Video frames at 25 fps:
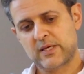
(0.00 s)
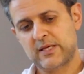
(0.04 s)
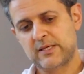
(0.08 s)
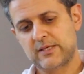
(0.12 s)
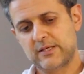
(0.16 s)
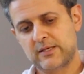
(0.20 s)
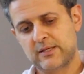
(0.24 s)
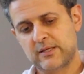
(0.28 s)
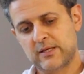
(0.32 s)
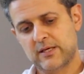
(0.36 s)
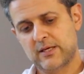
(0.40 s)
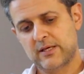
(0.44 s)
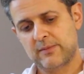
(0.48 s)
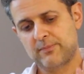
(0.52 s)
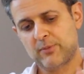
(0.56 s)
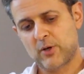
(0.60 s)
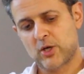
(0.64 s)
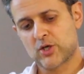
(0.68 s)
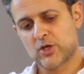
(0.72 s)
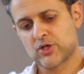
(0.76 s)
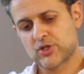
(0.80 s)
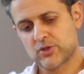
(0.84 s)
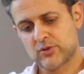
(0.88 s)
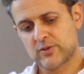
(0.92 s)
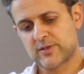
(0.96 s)
a
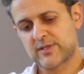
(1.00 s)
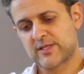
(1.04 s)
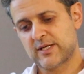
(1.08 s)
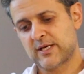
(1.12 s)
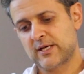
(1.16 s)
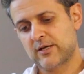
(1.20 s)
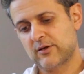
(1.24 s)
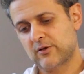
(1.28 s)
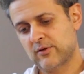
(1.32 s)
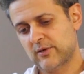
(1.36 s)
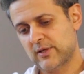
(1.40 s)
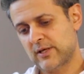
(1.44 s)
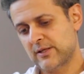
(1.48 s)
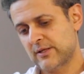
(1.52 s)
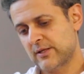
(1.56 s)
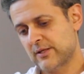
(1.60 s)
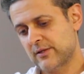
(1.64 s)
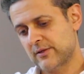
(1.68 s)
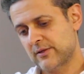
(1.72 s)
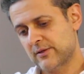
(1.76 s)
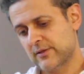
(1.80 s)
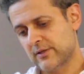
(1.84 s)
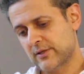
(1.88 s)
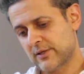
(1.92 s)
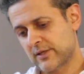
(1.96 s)
partial sale and
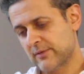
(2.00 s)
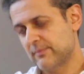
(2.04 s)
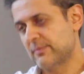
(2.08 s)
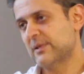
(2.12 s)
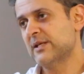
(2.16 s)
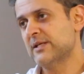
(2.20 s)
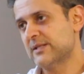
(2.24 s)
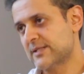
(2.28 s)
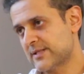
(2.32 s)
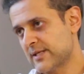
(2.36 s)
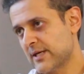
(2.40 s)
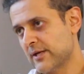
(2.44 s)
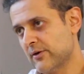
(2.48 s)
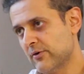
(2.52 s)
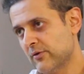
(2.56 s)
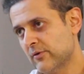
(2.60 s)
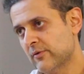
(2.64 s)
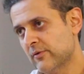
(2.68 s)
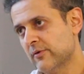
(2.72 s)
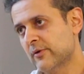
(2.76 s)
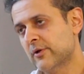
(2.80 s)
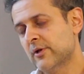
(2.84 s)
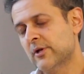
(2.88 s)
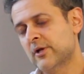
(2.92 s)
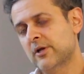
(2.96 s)
then a complete
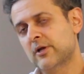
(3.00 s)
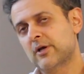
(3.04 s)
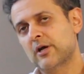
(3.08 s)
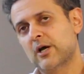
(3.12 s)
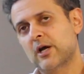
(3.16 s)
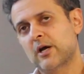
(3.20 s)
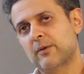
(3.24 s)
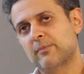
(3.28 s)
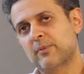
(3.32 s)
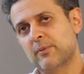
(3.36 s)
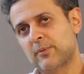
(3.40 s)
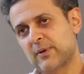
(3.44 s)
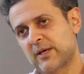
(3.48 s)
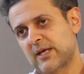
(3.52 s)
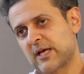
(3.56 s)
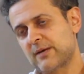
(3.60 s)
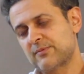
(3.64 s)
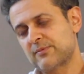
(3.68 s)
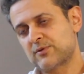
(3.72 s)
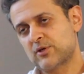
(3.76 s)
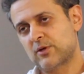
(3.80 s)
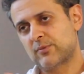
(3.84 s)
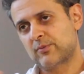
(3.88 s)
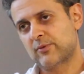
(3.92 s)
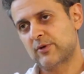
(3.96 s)
sale, but we
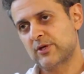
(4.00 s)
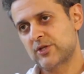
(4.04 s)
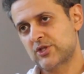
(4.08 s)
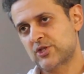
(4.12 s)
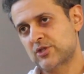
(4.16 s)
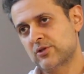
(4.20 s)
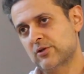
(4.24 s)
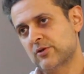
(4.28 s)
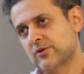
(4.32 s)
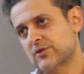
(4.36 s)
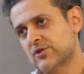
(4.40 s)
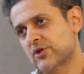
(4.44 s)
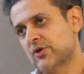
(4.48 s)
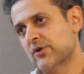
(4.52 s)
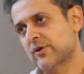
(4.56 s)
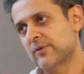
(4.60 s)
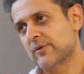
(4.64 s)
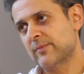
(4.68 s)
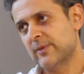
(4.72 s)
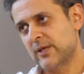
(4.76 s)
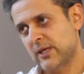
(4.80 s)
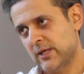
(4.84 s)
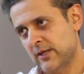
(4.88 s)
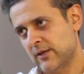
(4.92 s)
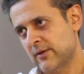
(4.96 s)
kept operational
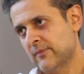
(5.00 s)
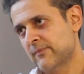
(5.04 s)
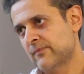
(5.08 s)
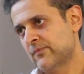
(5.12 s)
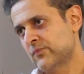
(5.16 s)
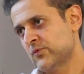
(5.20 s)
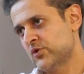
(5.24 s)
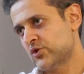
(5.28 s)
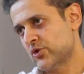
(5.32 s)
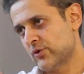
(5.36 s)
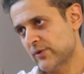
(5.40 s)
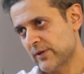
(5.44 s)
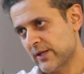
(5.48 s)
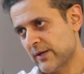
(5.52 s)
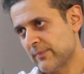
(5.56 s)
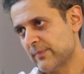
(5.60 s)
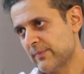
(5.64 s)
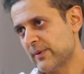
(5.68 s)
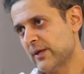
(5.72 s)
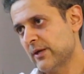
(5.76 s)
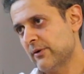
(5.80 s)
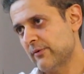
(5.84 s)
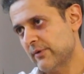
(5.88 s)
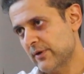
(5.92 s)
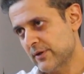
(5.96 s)
autonomy during
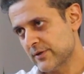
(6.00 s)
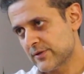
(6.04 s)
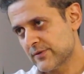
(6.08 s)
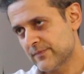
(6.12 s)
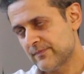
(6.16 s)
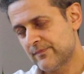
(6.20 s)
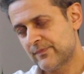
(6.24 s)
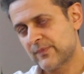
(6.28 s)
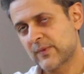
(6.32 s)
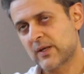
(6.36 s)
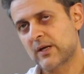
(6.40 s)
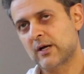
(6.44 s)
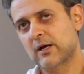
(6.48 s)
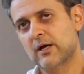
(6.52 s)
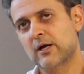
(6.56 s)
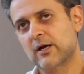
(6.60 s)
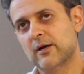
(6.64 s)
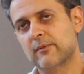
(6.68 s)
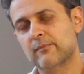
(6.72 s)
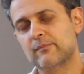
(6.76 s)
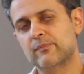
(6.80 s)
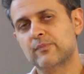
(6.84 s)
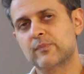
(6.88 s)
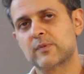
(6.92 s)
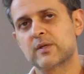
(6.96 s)
that period.
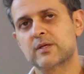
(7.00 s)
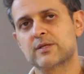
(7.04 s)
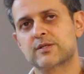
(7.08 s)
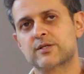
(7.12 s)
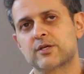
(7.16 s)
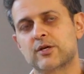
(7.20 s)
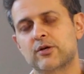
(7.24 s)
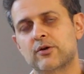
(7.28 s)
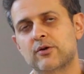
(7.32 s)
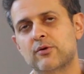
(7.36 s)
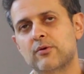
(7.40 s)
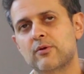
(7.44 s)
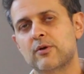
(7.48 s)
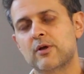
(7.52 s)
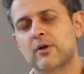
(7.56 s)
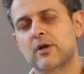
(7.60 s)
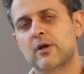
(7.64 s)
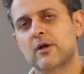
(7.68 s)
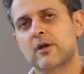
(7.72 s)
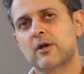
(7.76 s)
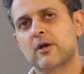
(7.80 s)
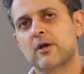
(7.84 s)
So